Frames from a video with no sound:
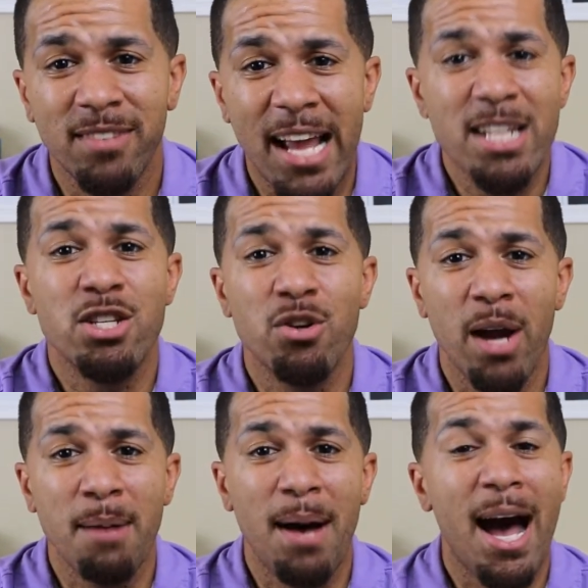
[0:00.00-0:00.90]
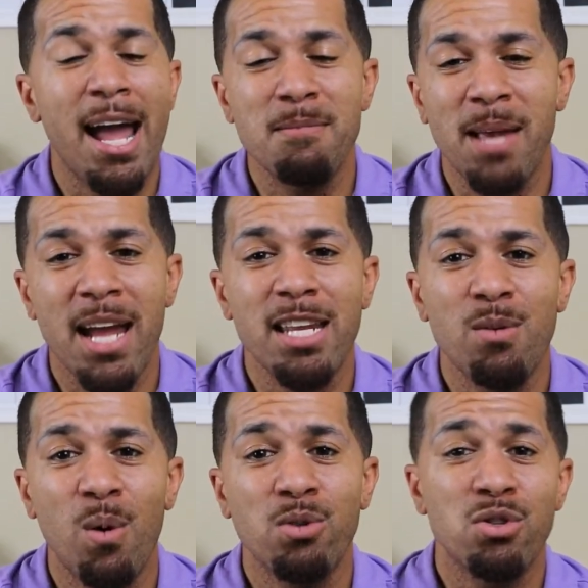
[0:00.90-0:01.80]
Instagram, I am KD
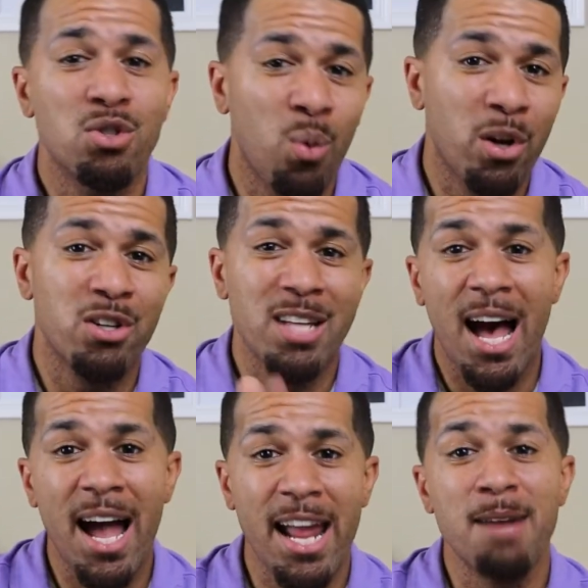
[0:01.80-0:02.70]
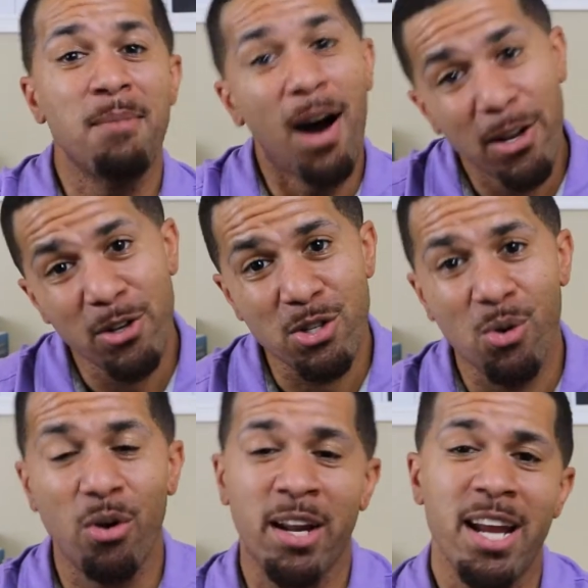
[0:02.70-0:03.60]
Wilson. Twitter's I
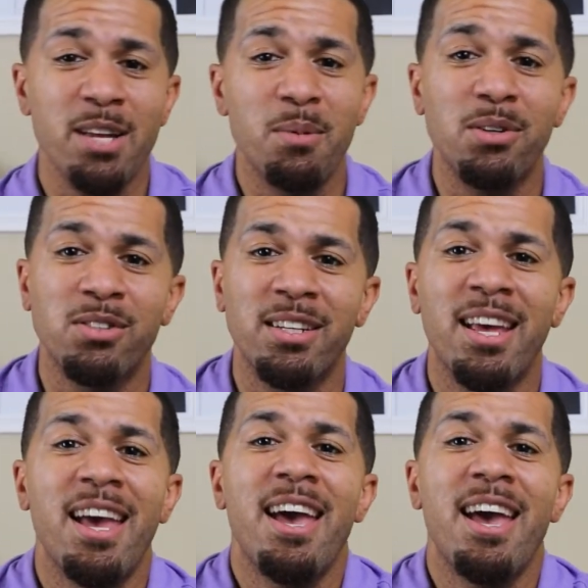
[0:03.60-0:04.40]
am_KD Wilson.